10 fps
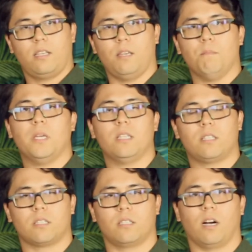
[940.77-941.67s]
He
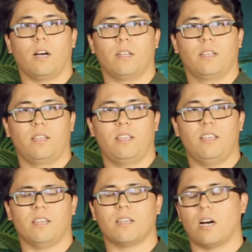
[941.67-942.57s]
meets God,
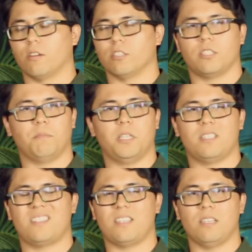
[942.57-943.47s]
he encounters him, he
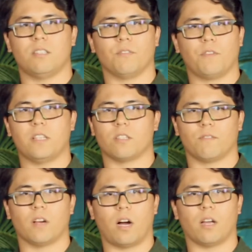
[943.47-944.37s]
sees the face
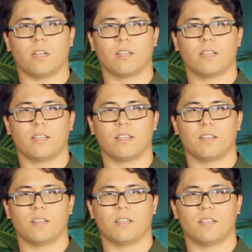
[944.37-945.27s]
of God
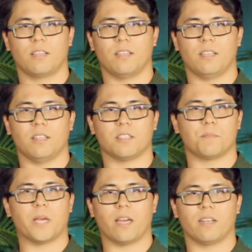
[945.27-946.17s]
in
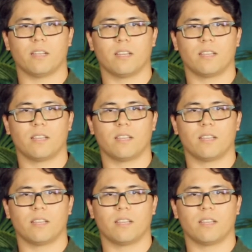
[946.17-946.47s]
this man,